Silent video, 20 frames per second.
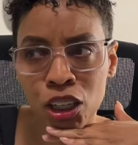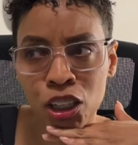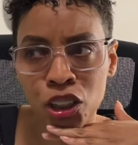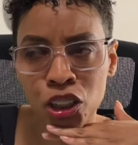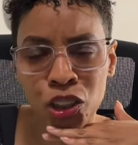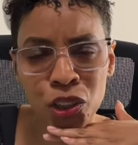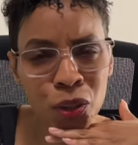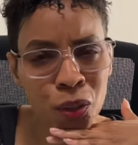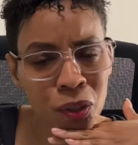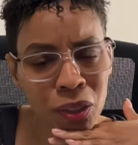
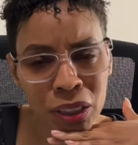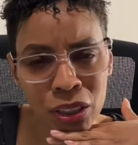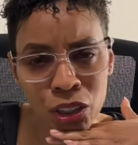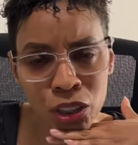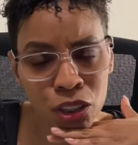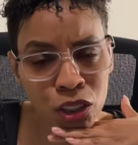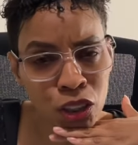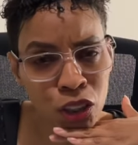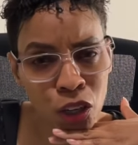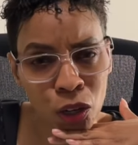Shirley
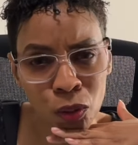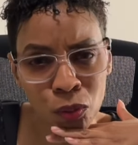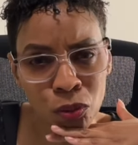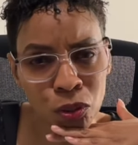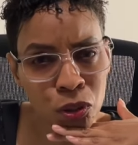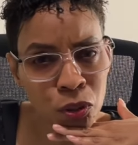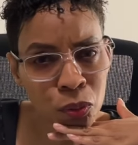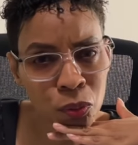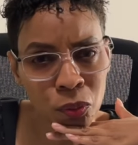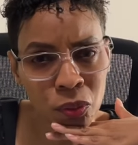just
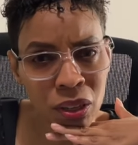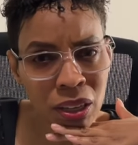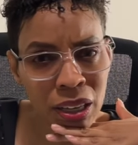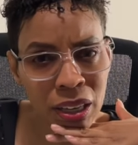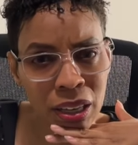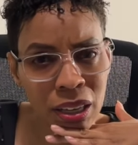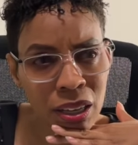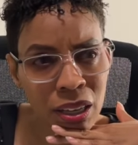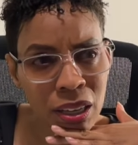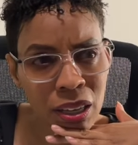told you
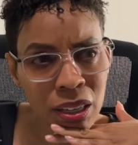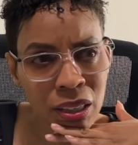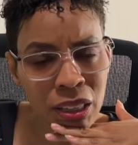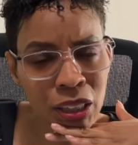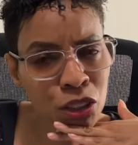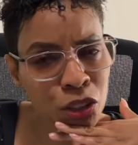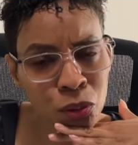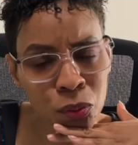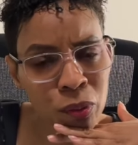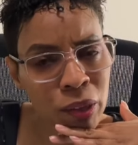
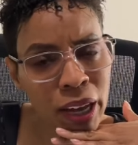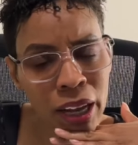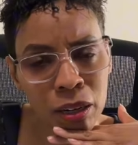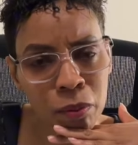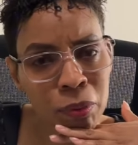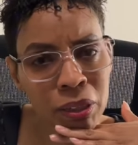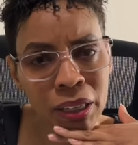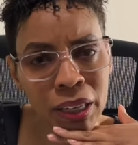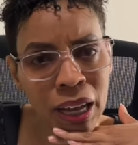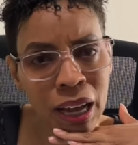that you got
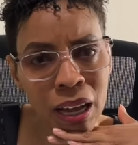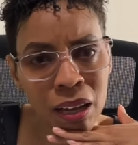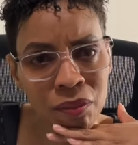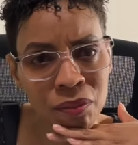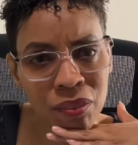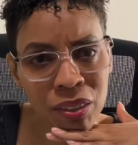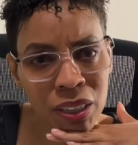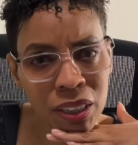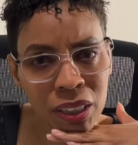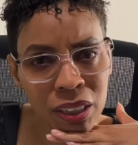to be
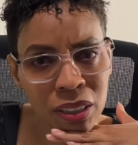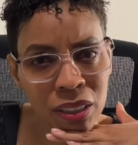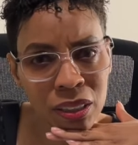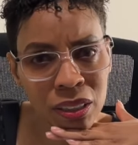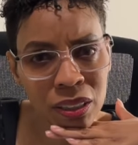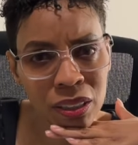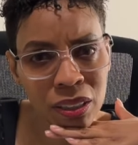confident